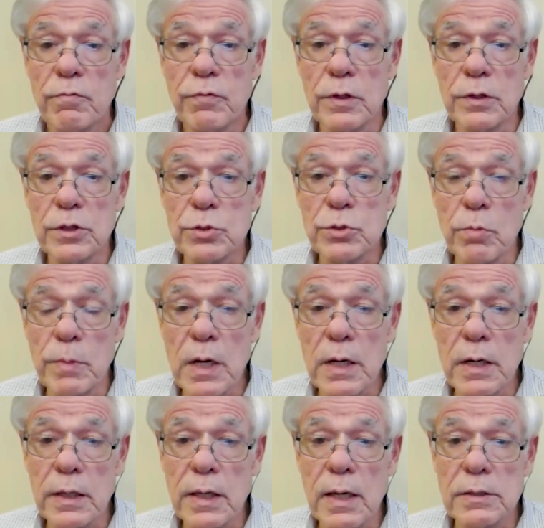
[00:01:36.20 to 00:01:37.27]
feel
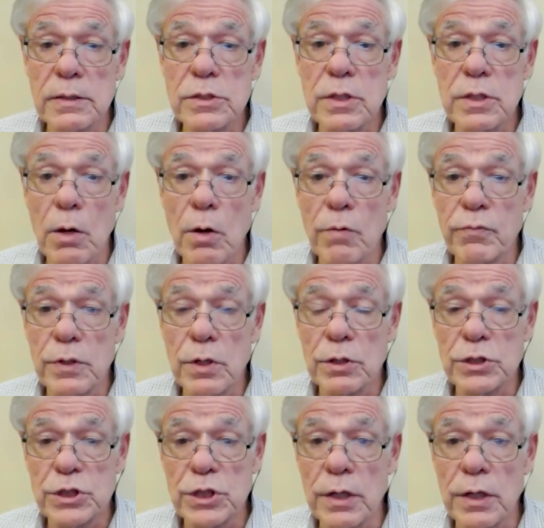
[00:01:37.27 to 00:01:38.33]
discriminated against. They often are
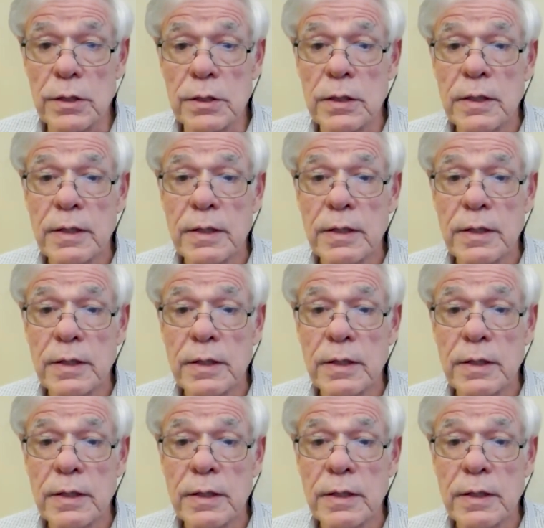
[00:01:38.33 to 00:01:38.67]
shunned